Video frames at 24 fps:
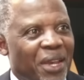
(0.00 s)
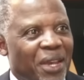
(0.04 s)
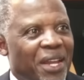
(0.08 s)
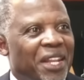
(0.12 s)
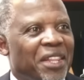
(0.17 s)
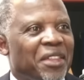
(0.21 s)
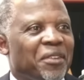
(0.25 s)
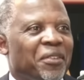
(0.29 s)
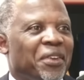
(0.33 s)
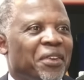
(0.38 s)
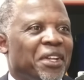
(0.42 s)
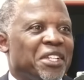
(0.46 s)

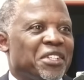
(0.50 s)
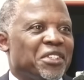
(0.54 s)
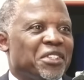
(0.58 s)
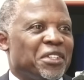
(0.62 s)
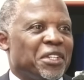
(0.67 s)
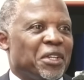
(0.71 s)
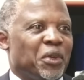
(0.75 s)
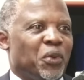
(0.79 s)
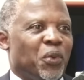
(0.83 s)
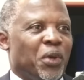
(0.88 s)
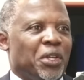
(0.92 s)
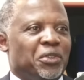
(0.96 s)
Another very
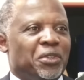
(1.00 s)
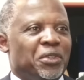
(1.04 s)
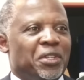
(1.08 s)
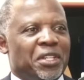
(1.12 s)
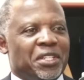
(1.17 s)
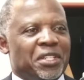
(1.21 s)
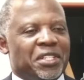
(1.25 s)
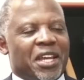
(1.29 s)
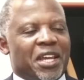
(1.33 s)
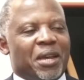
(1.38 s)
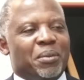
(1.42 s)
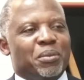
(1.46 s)
interesting question
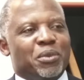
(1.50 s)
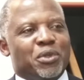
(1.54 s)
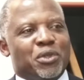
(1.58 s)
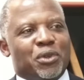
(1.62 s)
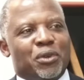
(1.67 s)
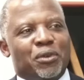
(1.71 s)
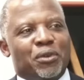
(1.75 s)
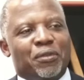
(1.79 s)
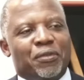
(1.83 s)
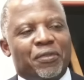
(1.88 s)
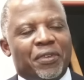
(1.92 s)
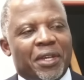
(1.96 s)
in terms
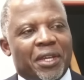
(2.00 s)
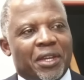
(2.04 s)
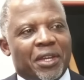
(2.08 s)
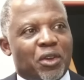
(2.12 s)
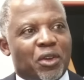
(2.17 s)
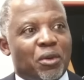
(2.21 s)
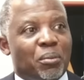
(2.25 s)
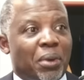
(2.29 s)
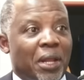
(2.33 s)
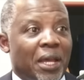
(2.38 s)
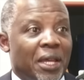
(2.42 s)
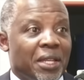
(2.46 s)
of
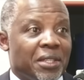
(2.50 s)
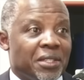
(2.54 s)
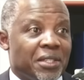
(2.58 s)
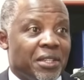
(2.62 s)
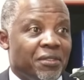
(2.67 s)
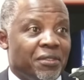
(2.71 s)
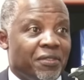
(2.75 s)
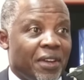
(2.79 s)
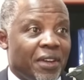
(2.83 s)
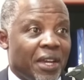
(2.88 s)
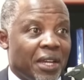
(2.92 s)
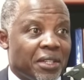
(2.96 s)
compliance.
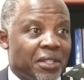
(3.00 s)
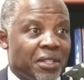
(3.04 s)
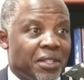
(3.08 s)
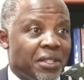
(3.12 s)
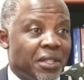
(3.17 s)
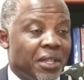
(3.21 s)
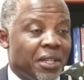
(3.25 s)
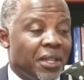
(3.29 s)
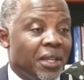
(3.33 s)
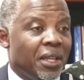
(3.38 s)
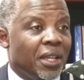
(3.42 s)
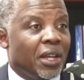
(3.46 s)
In
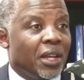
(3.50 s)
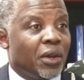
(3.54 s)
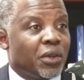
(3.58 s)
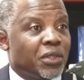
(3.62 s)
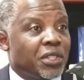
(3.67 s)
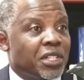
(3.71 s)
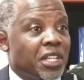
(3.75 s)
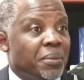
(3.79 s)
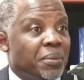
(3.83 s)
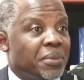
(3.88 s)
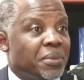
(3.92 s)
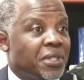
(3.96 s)
fact, in our
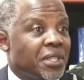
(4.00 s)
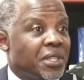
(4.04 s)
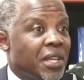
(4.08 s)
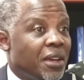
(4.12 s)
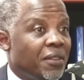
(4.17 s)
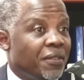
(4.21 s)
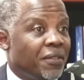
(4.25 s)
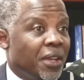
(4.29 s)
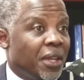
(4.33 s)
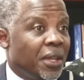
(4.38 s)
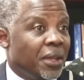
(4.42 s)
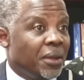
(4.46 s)
STEP
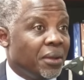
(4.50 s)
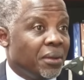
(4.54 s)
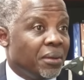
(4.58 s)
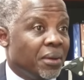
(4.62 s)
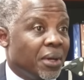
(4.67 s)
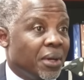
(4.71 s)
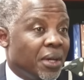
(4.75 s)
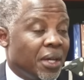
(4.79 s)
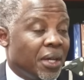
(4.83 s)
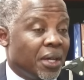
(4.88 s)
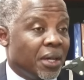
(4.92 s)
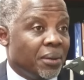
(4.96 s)
survey,
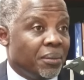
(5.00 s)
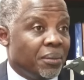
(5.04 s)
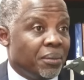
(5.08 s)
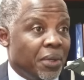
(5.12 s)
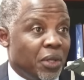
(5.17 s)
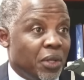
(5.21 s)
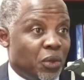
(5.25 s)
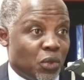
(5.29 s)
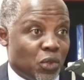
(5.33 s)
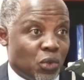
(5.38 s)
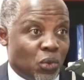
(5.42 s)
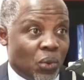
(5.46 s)

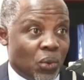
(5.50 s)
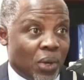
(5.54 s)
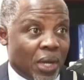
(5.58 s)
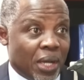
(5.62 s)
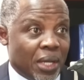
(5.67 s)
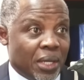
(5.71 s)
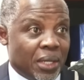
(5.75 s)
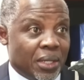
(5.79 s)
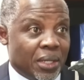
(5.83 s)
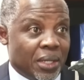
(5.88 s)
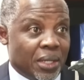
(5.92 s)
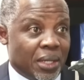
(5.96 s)
it was
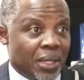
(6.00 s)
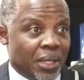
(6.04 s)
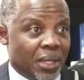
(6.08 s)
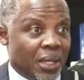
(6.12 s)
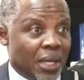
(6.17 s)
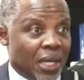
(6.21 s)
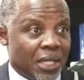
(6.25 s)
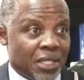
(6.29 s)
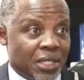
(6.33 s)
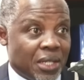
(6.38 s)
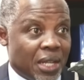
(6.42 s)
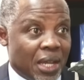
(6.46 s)
quite
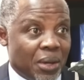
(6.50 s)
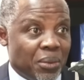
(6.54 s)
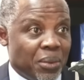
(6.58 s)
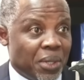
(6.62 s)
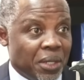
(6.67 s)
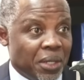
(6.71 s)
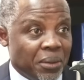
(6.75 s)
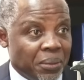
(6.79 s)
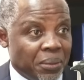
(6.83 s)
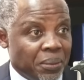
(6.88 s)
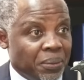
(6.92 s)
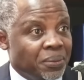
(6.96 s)

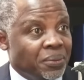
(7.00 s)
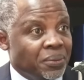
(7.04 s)
astounding.